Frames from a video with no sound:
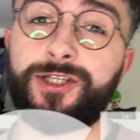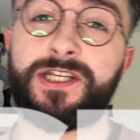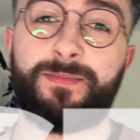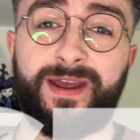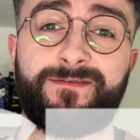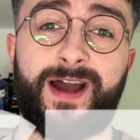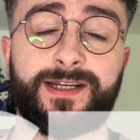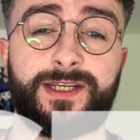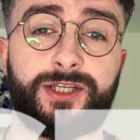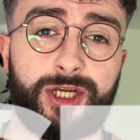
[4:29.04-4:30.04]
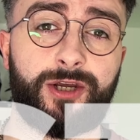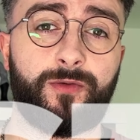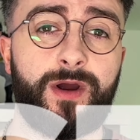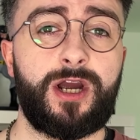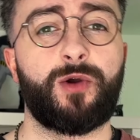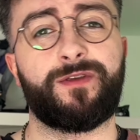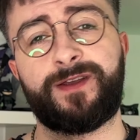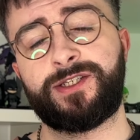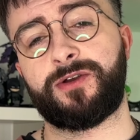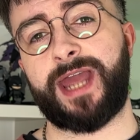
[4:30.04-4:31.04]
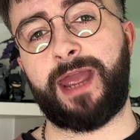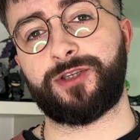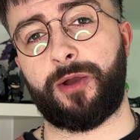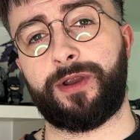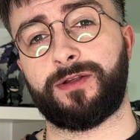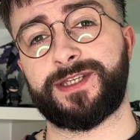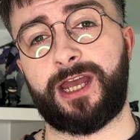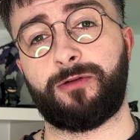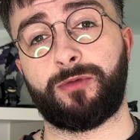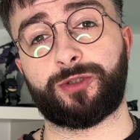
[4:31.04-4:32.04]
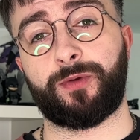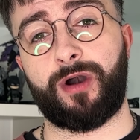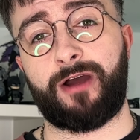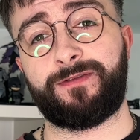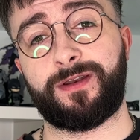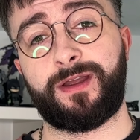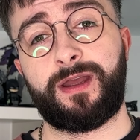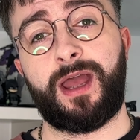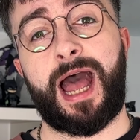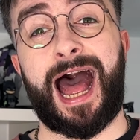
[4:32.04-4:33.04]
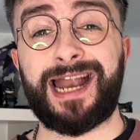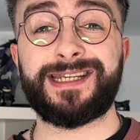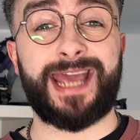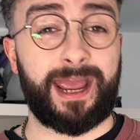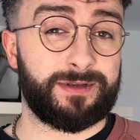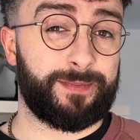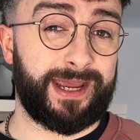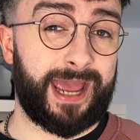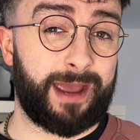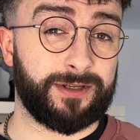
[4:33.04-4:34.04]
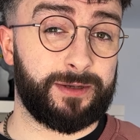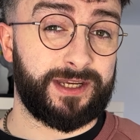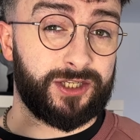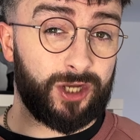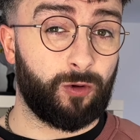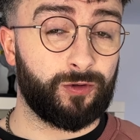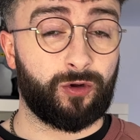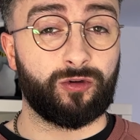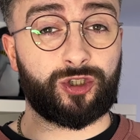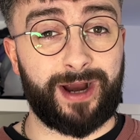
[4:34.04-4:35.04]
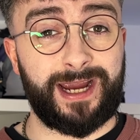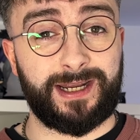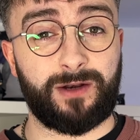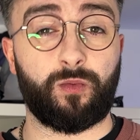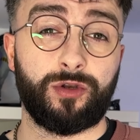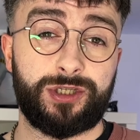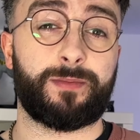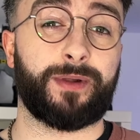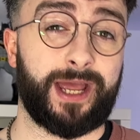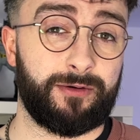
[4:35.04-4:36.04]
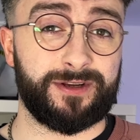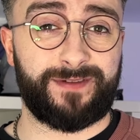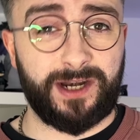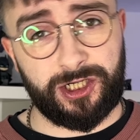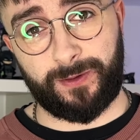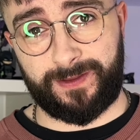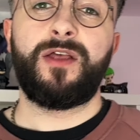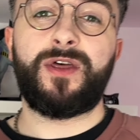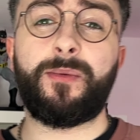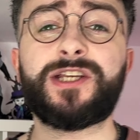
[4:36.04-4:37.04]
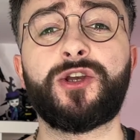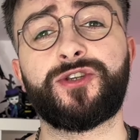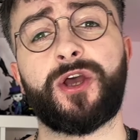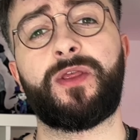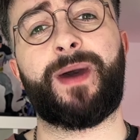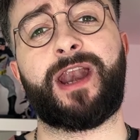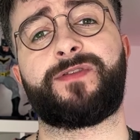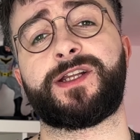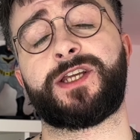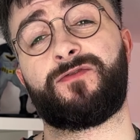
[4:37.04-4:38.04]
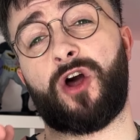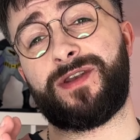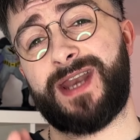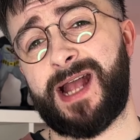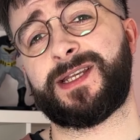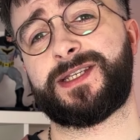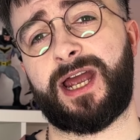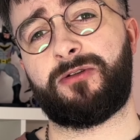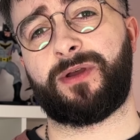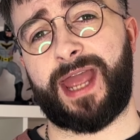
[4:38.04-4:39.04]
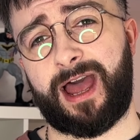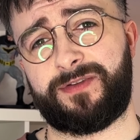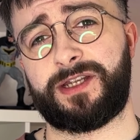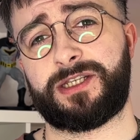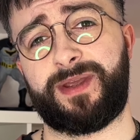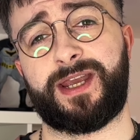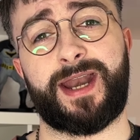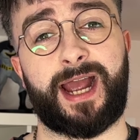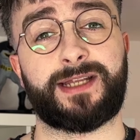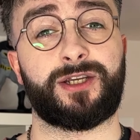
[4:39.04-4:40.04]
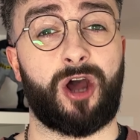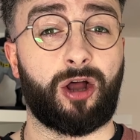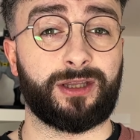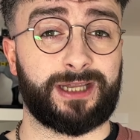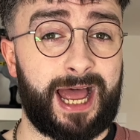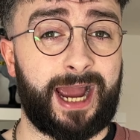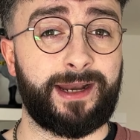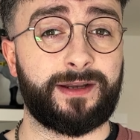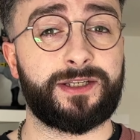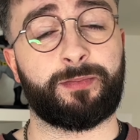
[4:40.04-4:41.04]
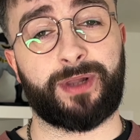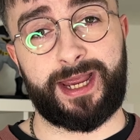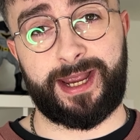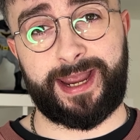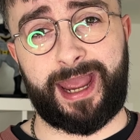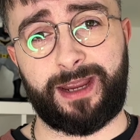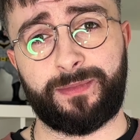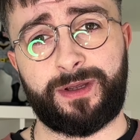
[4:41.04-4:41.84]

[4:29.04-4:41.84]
is a big factor too, with physical games going on sale much more often, and games being able to be sold or traded once a player is finished with it. There is also the benefit of not necessarily having to be connected online to play a game,